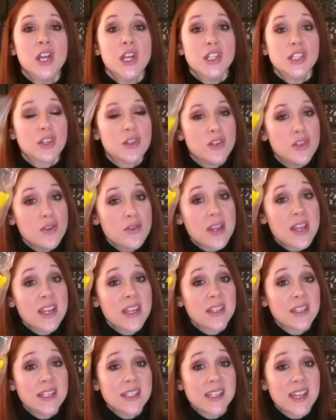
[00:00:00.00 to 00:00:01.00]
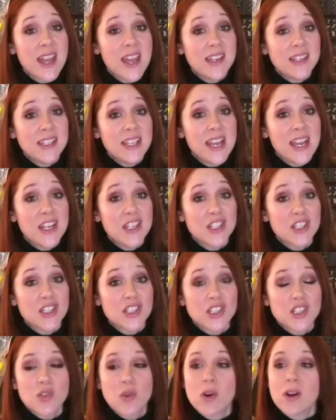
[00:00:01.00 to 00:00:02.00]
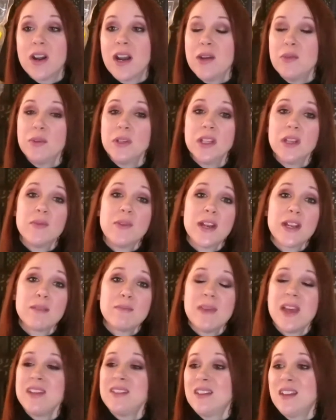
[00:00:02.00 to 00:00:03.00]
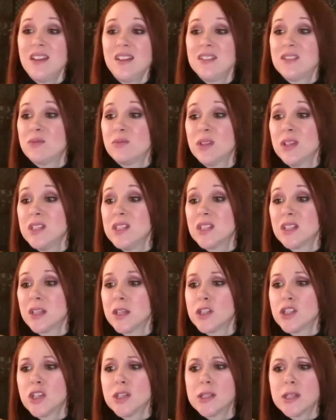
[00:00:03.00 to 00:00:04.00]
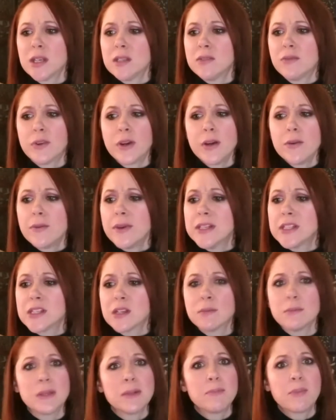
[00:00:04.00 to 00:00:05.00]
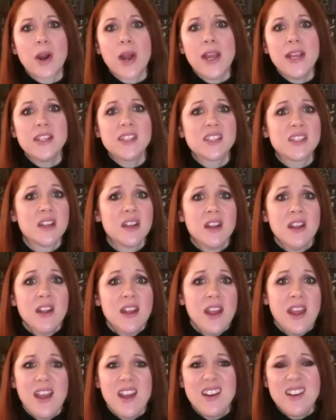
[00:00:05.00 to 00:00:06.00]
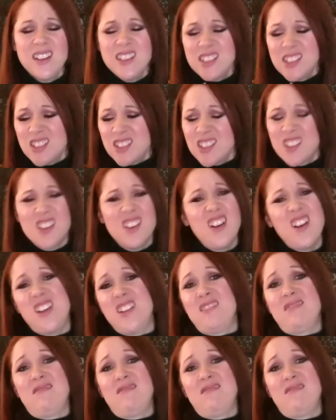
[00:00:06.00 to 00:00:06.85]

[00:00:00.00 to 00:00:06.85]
So you can get these at any Asian store. I really recommend it. It's really delicious and it's very reasonably priced, and it's just good.